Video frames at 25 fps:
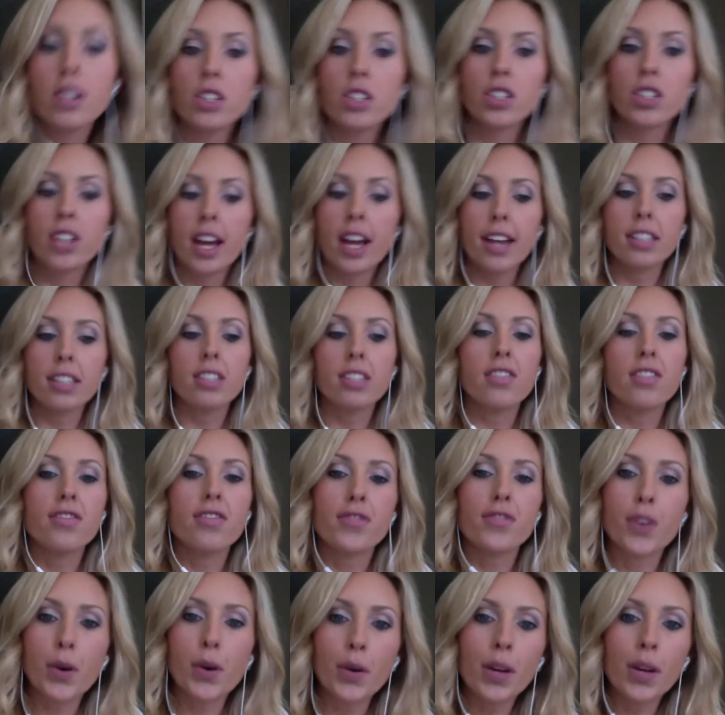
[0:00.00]
Just
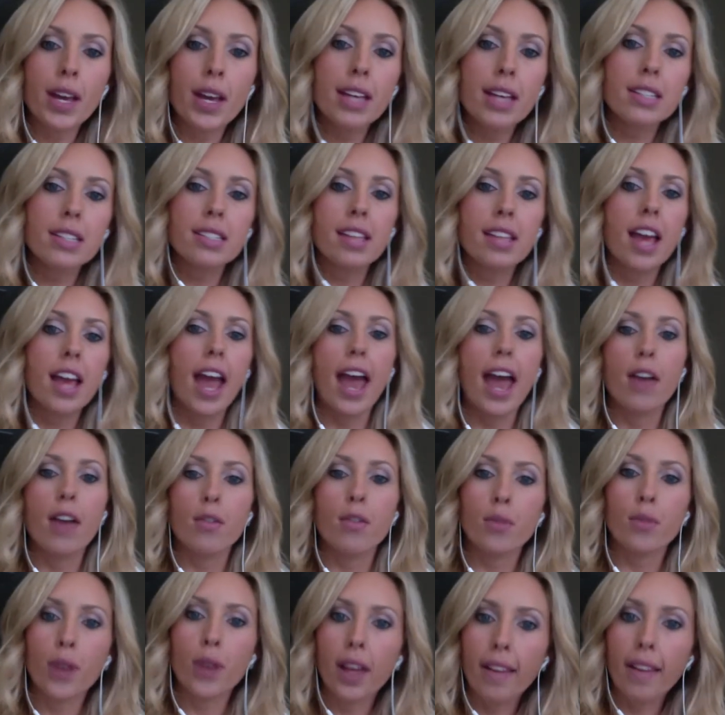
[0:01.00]
focus
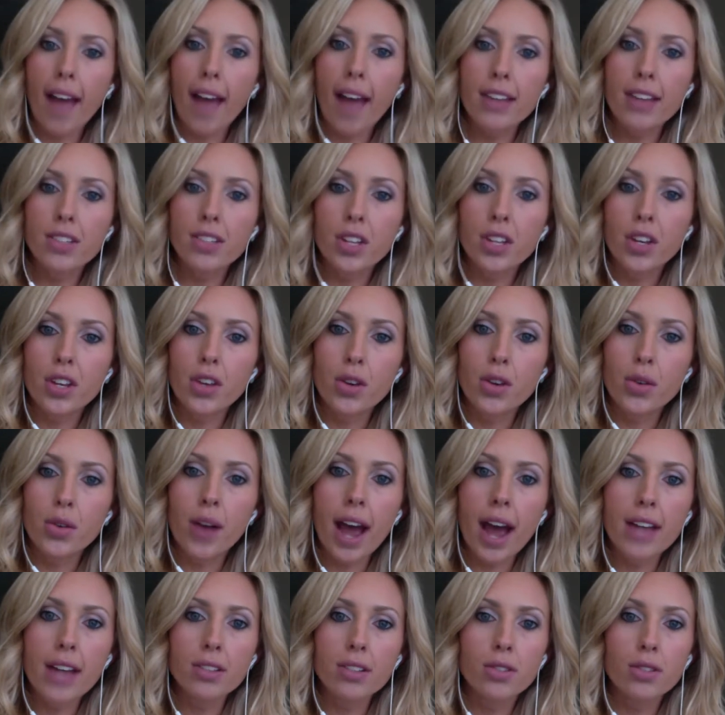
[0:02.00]
and realize that you
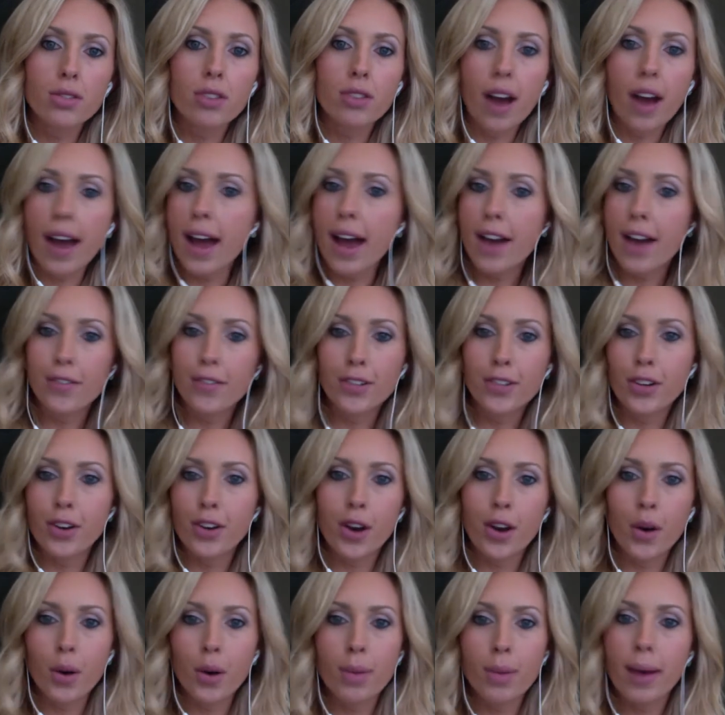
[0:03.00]
guys do not have to
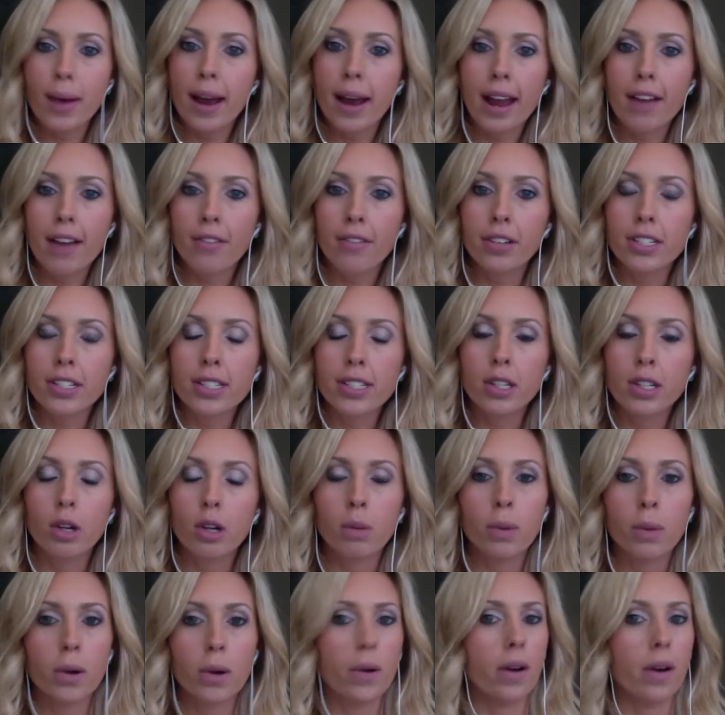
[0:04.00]
know about every
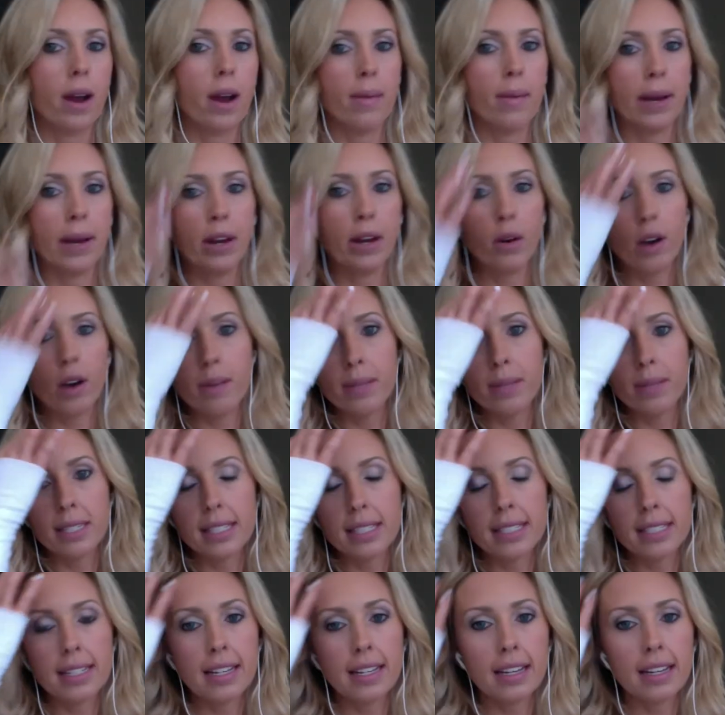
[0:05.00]
single program. I know I've been
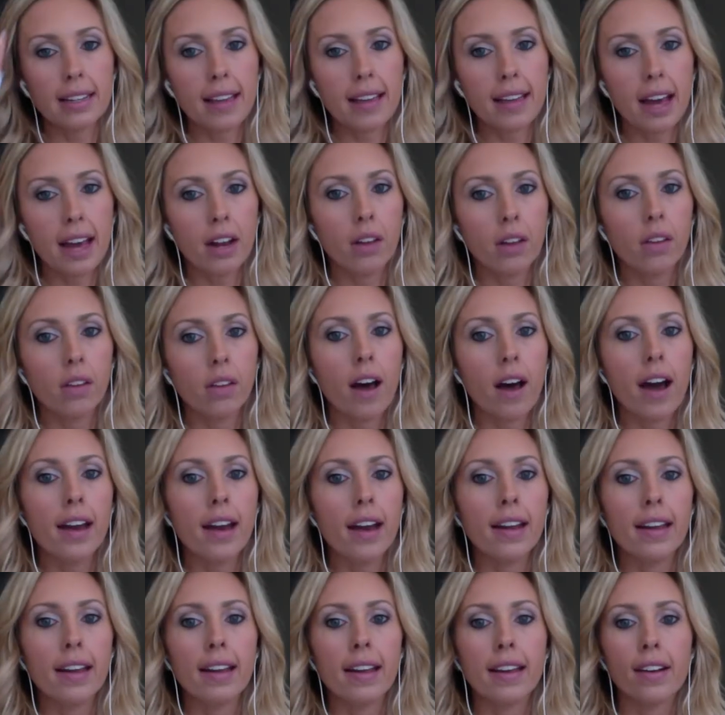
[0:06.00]
seeing that a
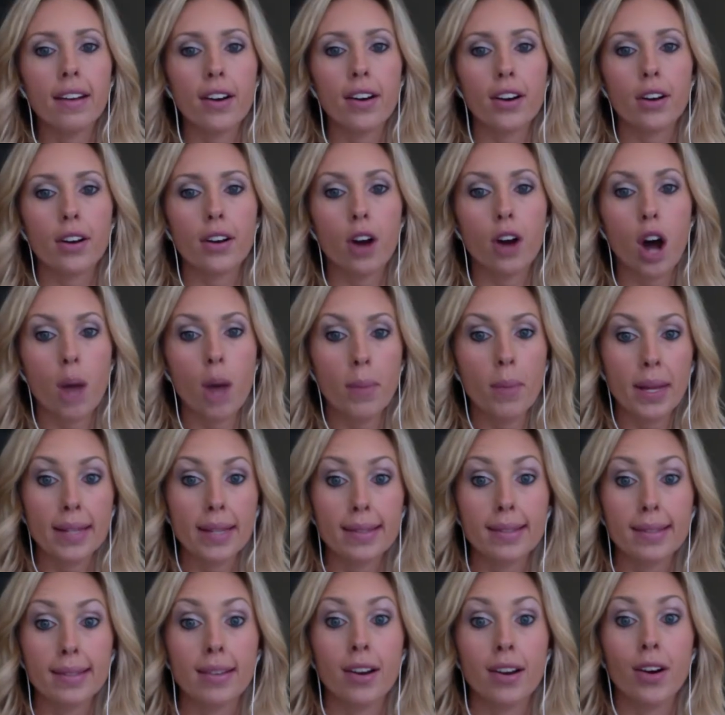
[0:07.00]
lot in our
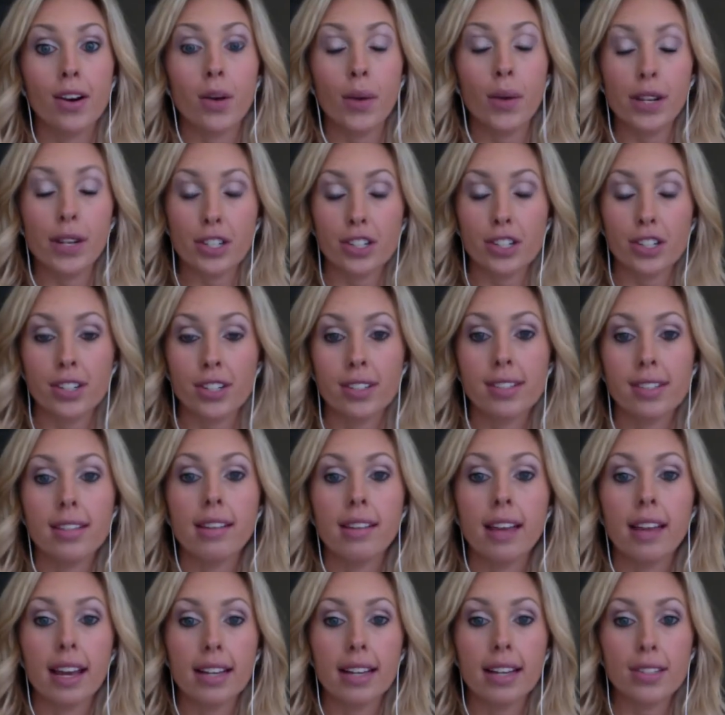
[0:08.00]
comments and our questions
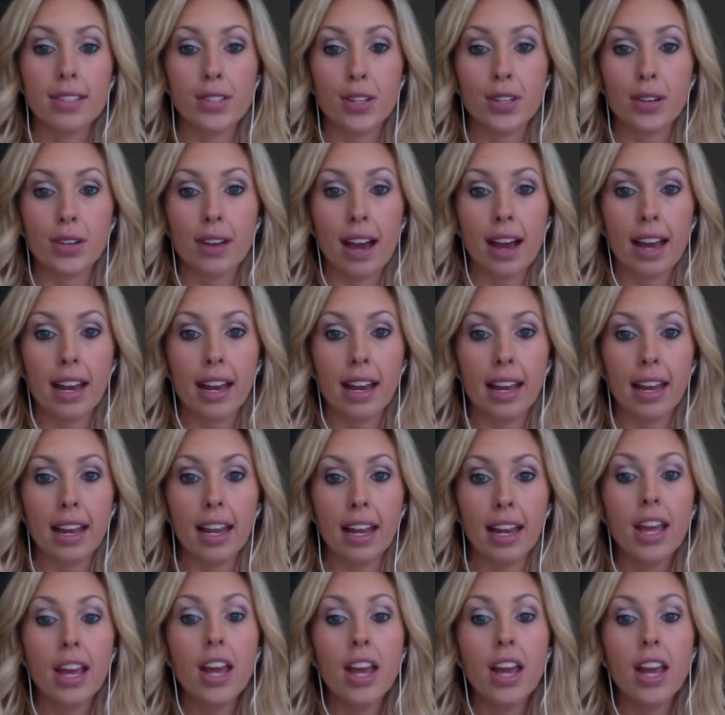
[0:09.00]
in Legacy United.